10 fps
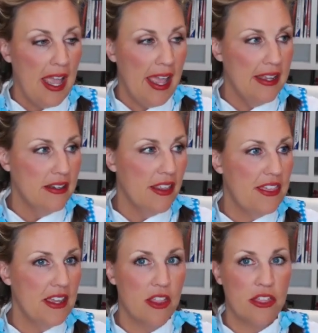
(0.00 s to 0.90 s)
and
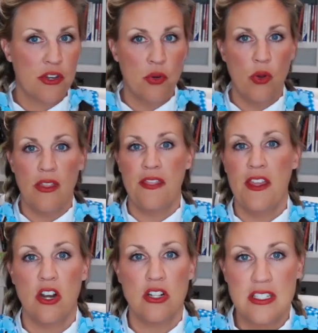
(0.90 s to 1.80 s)
think through
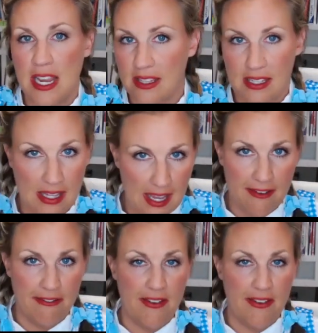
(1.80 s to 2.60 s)
their daily life